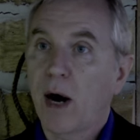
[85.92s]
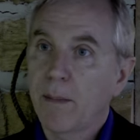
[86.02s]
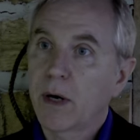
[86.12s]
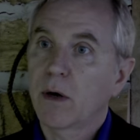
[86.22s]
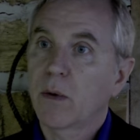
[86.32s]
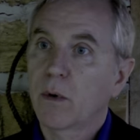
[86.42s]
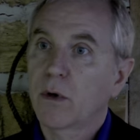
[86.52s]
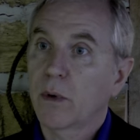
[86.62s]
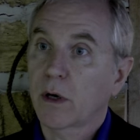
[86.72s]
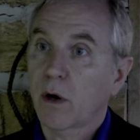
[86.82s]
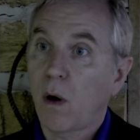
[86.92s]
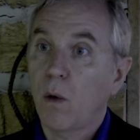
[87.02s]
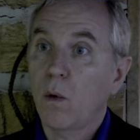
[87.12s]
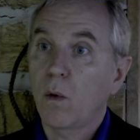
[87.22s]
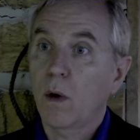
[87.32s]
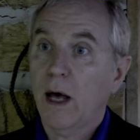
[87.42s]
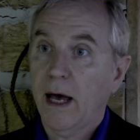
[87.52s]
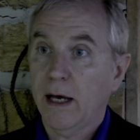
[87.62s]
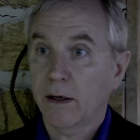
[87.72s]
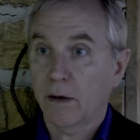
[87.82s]
Primarily, we're doing
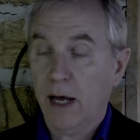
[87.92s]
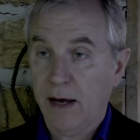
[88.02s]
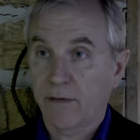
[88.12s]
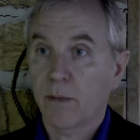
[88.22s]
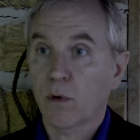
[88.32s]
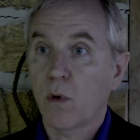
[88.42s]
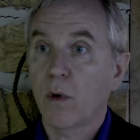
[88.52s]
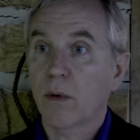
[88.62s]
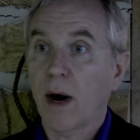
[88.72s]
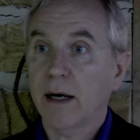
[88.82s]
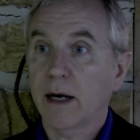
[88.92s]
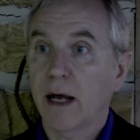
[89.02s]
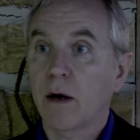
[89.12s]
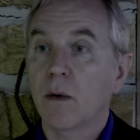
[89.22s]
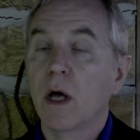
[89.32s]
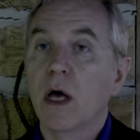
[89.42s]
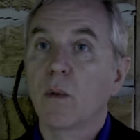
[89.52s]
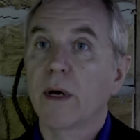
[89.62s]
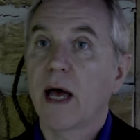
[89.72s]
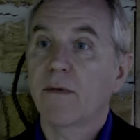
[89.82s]
coal and Hatfield McCoy right now.
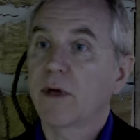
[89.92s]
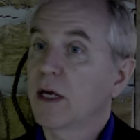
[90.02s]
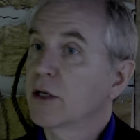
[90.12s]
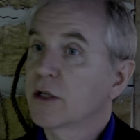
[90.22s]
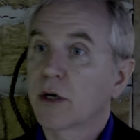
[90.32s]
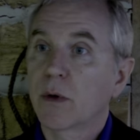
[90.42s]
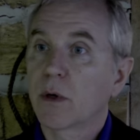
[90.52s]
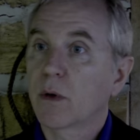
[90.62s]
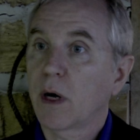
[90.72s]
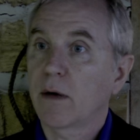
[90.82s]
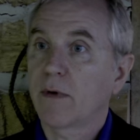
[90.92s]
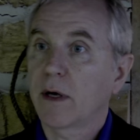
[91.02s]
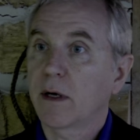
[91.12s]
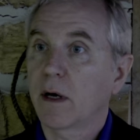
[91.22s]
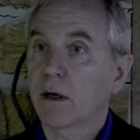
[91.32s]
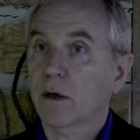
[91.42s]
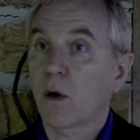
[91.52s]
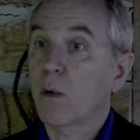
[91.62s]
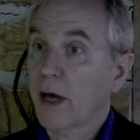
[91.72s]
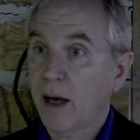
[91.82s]
We have the interior of a uh,
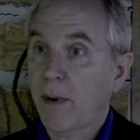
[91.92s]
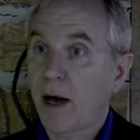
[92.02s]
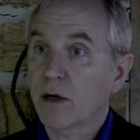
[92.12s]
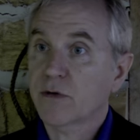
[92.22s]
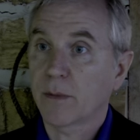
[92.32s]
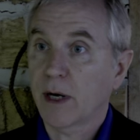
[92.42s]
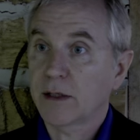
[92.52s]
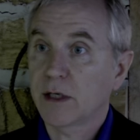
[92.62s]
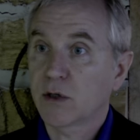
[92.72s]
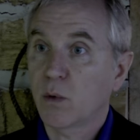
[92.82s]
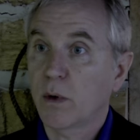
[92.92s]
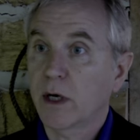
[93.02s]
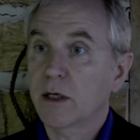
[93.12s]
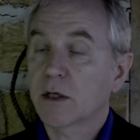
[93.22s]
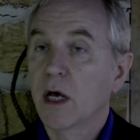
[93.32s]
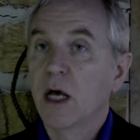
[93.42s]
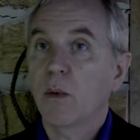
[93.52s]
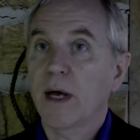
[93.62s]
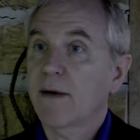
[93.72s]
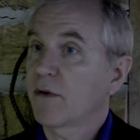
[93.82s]
coal camp house from the 1920s.
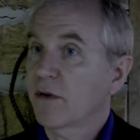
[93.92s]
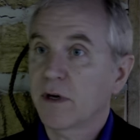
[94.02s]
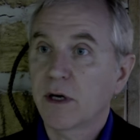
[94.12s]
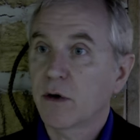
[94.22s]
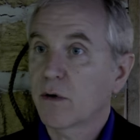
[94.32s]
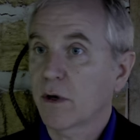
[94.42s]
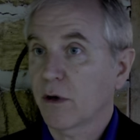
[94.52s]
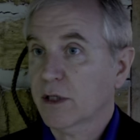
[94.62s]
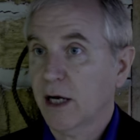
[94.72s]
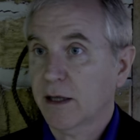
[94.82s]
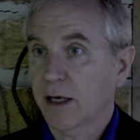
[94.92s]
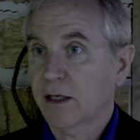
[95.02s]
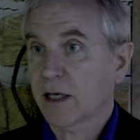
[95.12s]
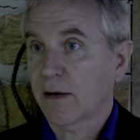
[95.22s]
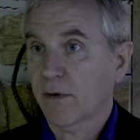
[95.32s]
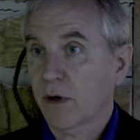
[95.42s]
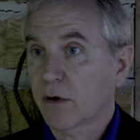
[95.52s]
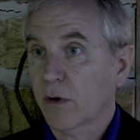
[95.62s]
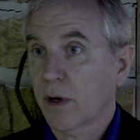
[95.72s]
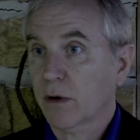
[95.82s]
We have a theater that looks like the inside of an
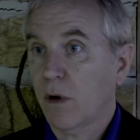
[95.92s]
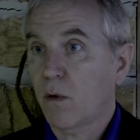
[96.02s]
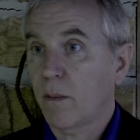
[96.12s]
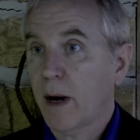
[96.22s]
underground coal